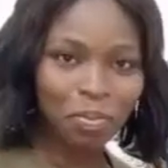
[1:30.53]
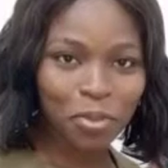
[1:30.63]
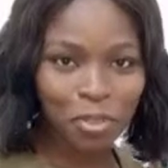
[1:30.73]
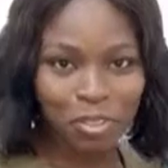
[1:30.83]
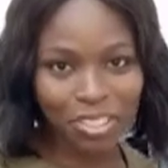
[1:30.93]

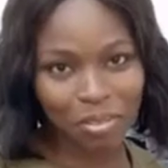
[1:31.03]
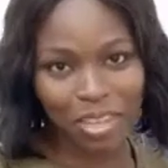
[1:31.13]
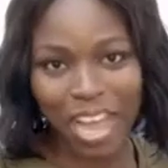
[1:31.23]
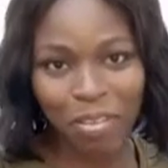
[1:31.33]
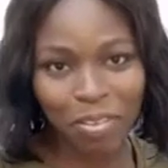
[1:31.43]
beauty we
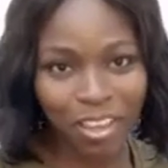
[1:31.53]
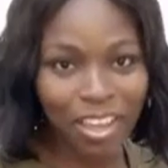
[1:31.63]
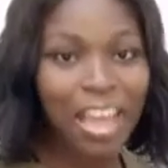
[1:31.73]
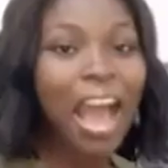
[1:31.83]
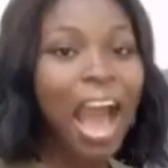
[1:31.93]
have here,
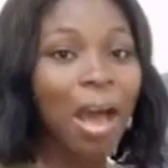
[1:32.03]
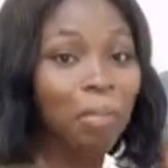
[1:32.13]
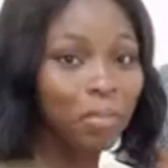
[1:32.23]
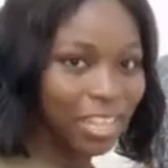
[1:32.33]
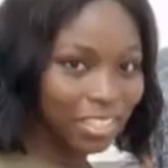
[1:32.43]

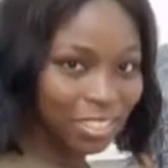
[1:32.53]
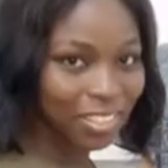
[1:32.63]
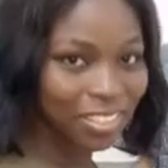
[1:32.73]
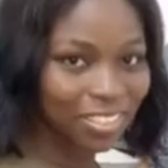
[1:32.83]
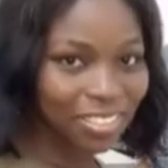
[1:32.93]
our
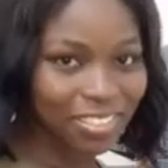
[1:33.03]
playsuits.